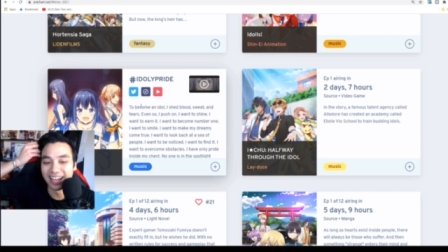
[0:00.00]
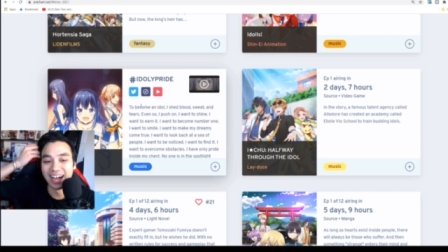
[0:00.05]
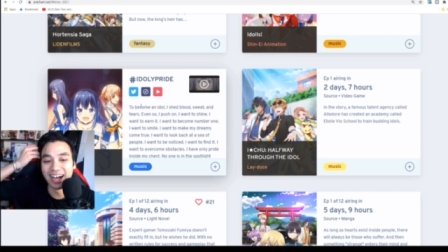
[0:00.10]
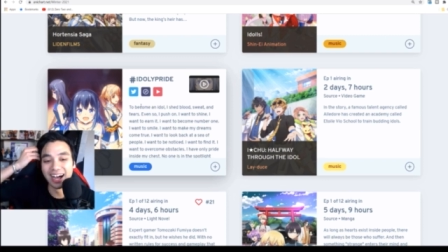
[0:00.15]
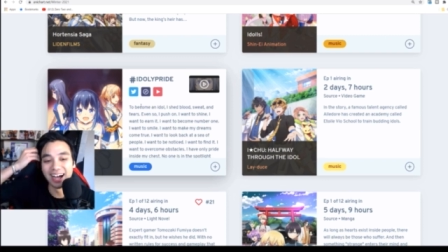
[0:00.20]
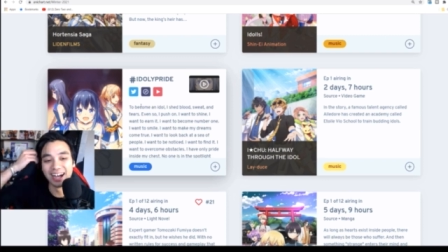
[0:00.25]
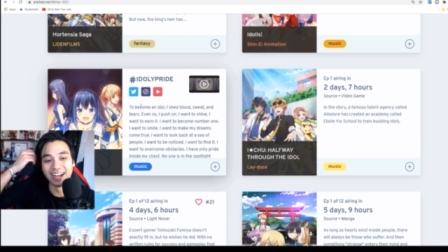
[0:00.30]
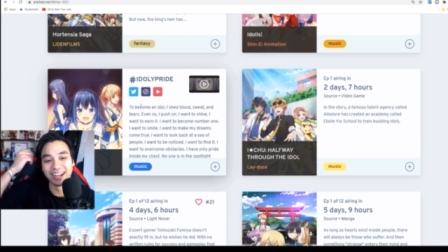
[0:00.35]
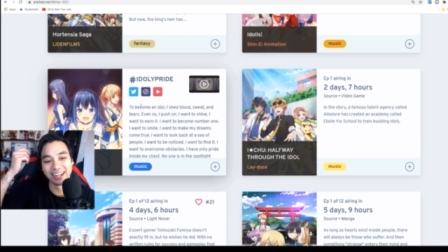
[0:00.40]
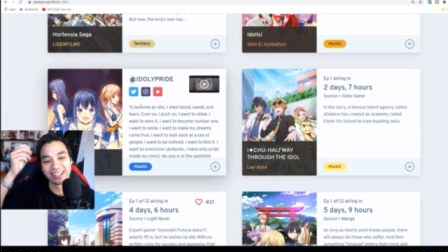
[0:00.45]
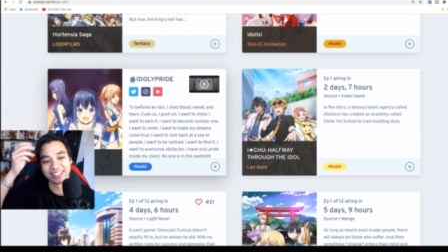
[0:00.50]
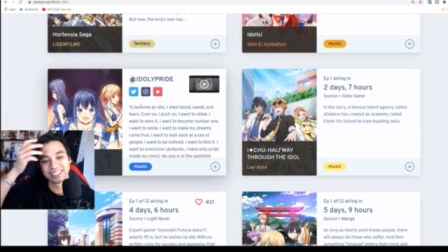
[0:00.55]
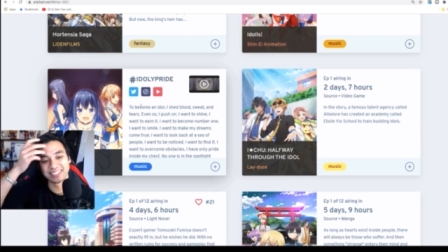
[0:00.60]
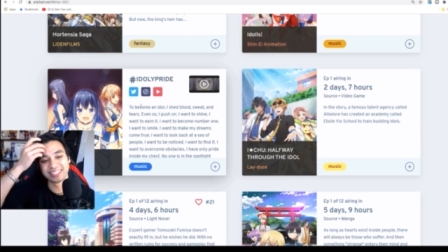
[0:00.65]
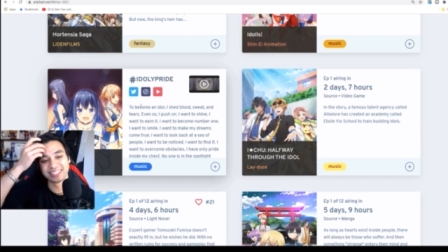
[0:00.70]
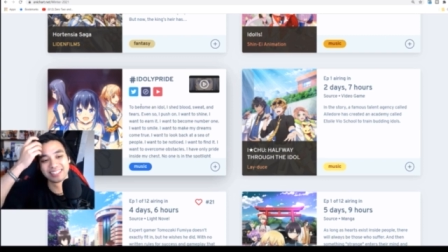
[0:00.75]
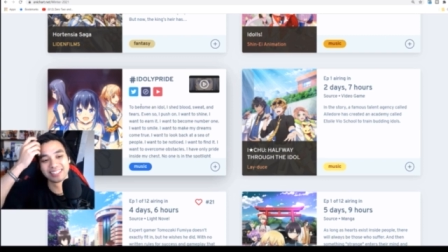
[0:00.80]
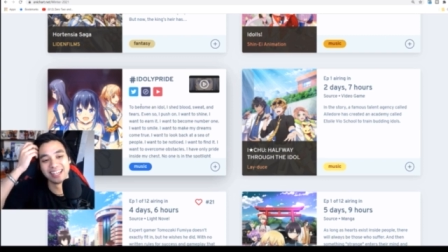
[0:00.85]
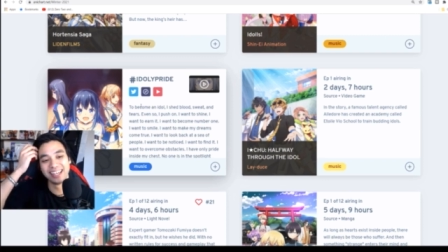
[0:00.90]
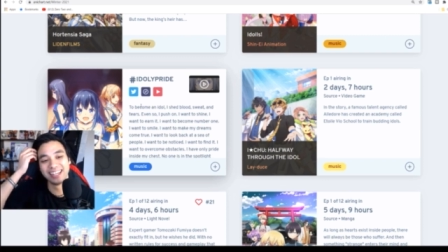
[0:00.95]

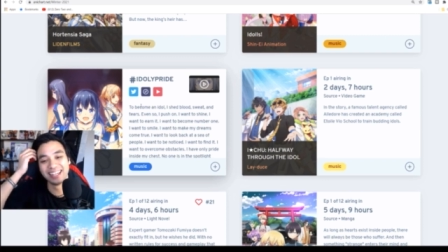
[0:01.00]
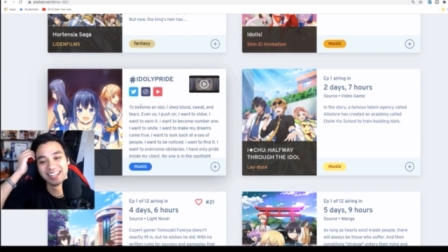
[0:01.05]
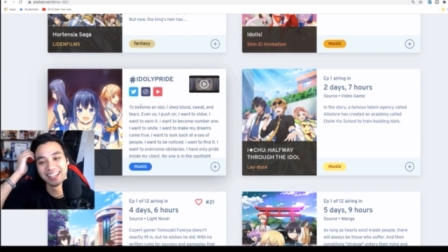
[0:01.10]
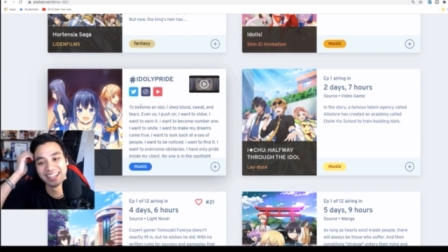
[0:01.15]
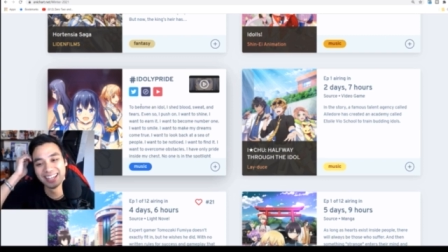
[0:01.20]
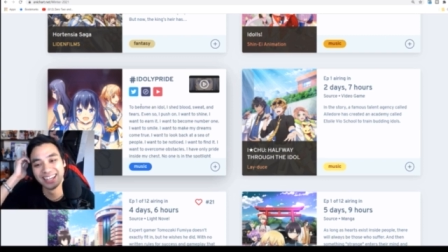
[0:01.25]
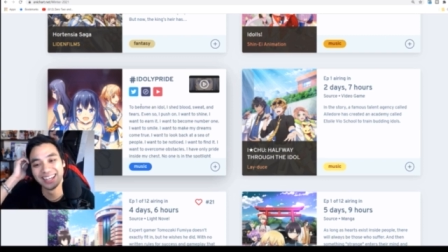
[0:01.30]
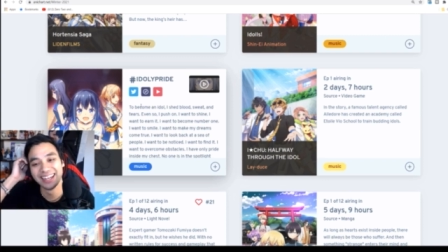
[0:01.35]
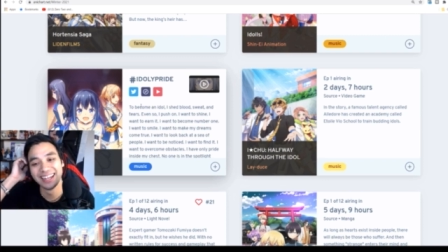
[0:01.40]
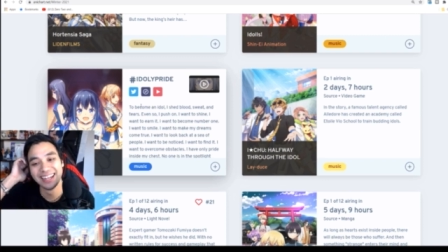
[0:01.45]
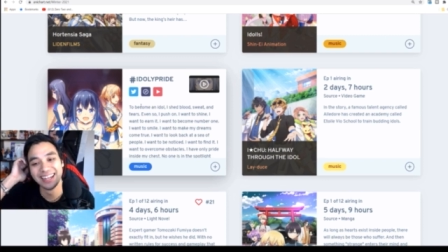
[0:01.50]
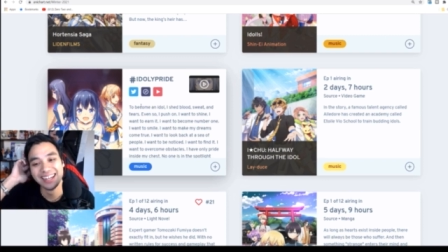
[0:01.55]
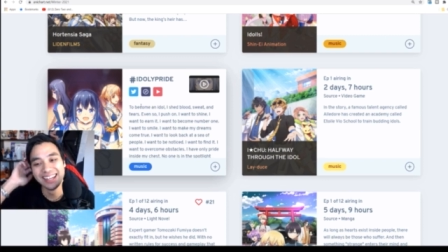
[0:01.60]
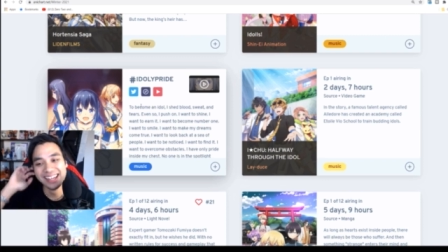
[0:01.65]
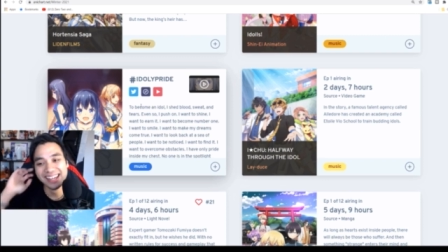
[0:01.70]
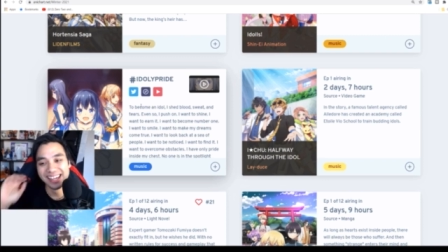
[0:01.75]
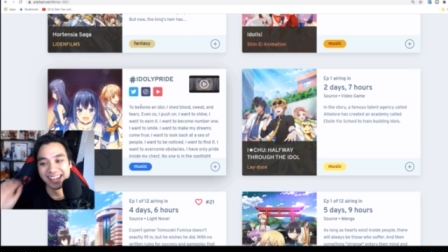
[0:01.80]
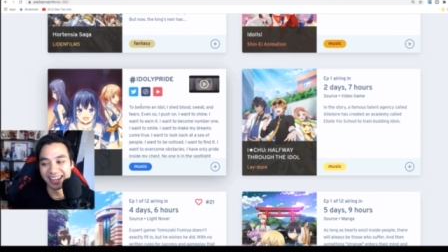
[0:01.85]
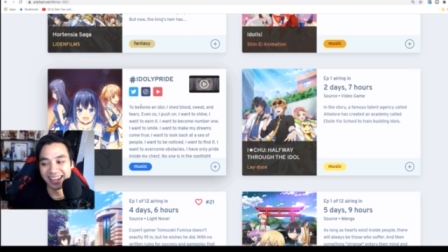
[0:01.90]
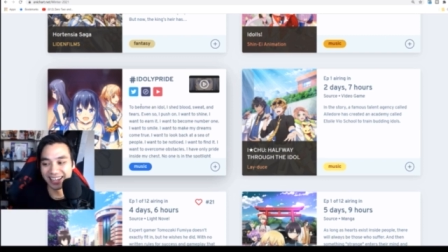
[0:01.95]
It
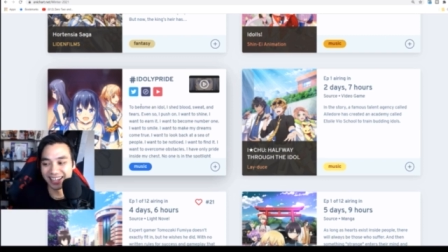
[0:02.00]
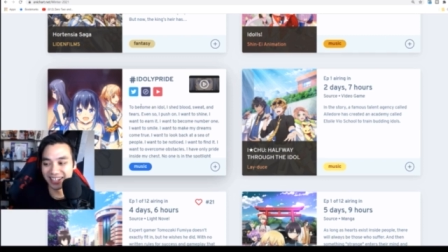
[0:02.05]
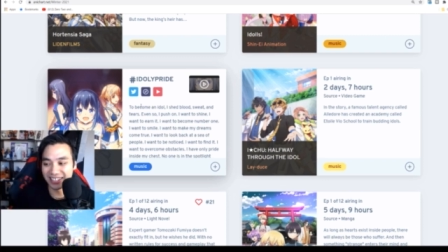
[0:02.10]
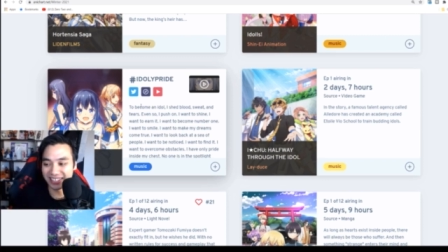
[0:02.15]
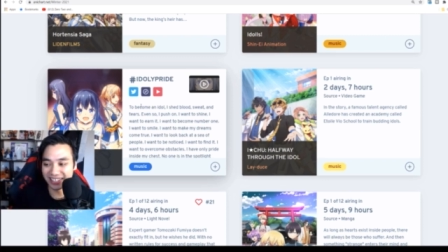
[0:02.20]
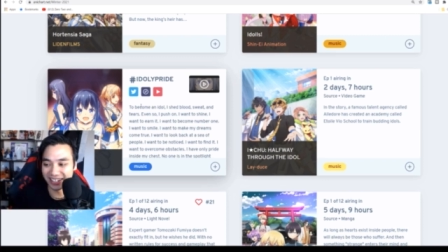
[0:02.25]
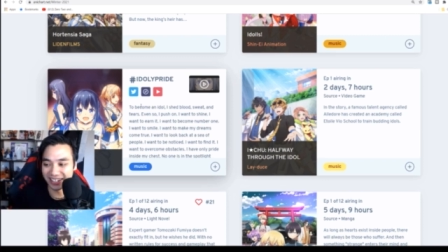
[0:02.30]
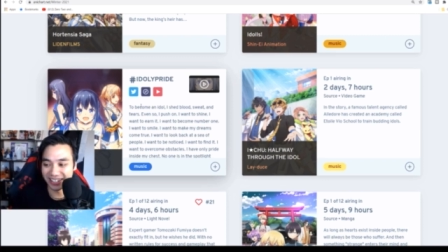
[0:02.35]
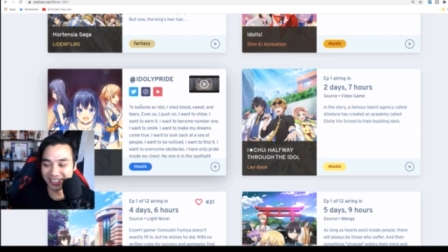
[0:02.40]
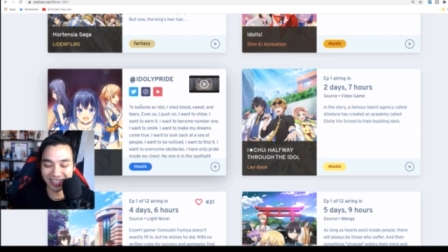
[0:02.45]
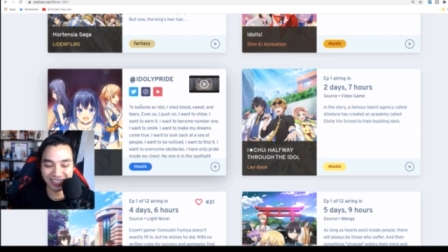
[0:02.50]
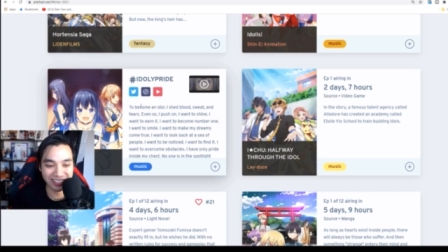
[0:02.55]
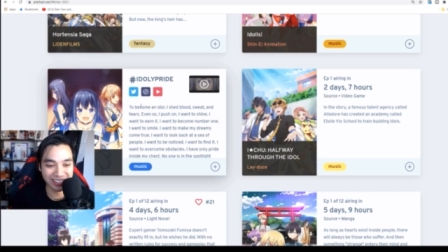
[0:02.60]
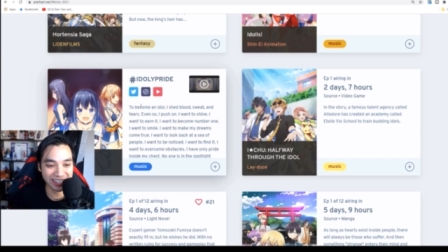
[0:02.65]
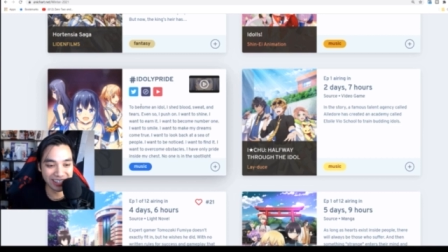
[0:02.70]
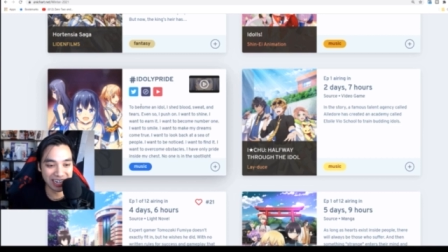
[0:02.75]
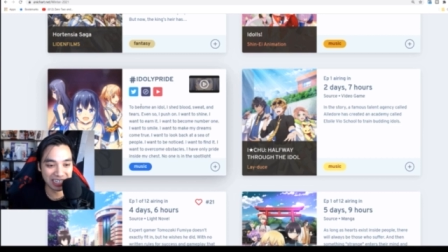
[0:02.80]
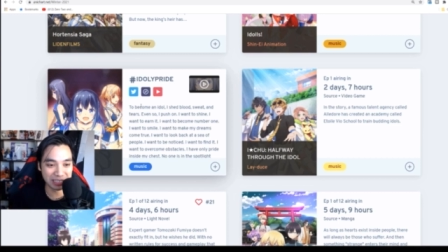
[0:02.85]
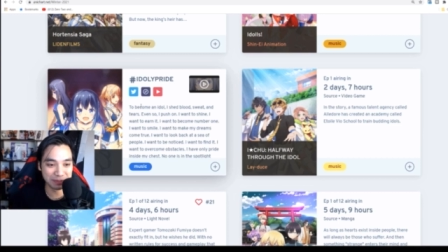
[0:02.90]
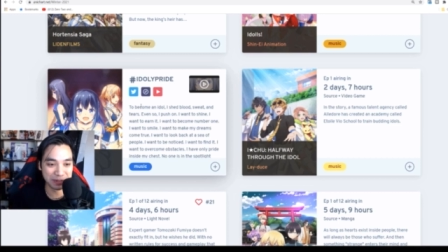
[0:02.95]
could
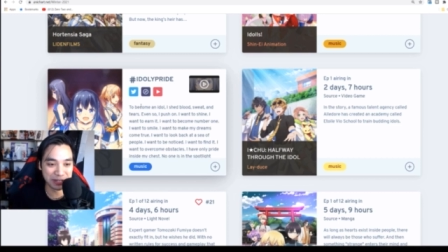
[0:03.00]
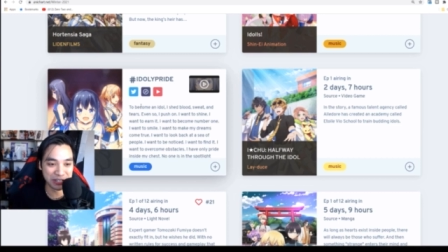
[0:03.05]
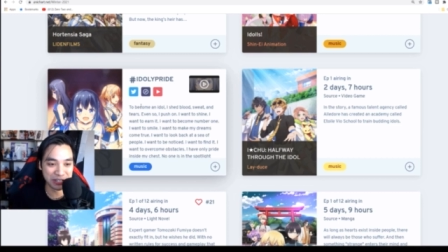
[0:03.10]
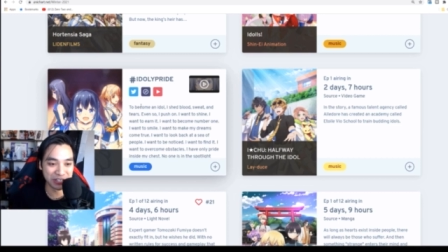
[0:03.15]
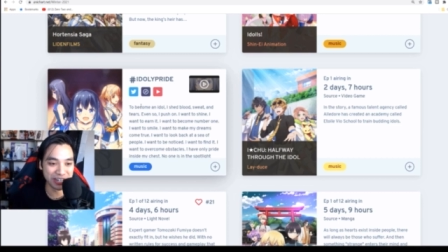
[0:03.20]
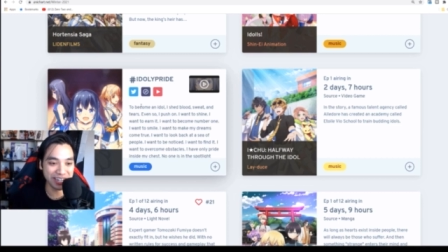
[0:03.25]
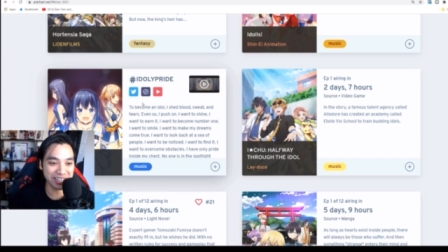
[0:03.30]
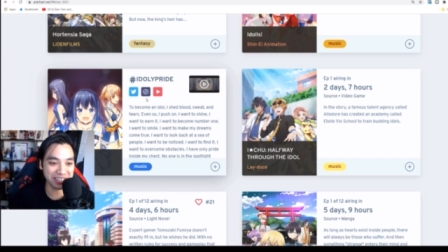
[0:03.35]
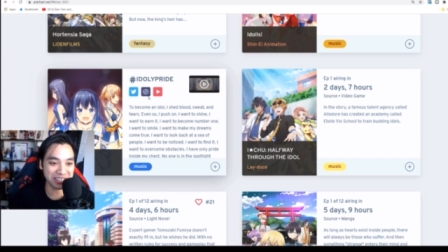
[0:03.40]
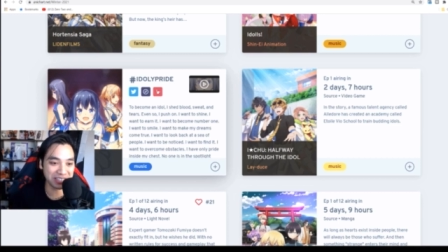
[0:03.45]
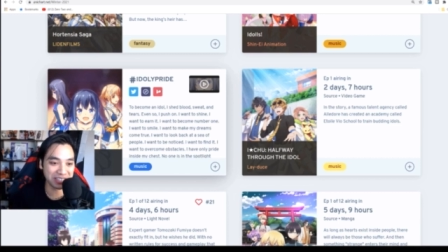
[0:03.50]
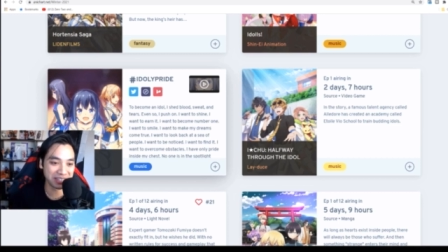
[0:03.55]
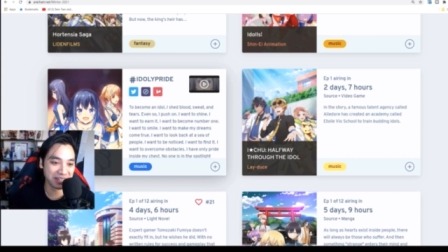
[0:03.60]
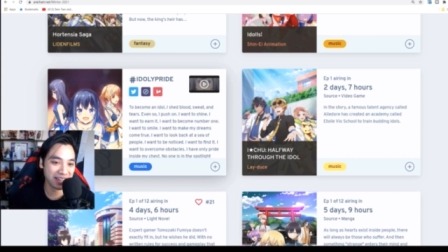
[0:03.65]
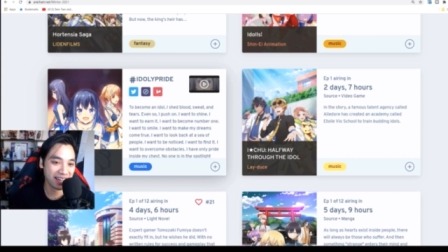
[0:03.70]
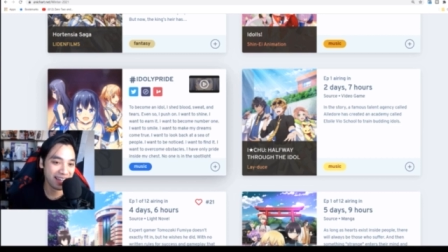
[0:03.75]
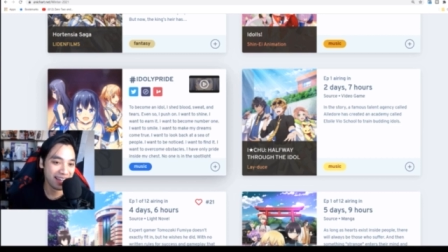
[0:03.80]
turn out to be shit,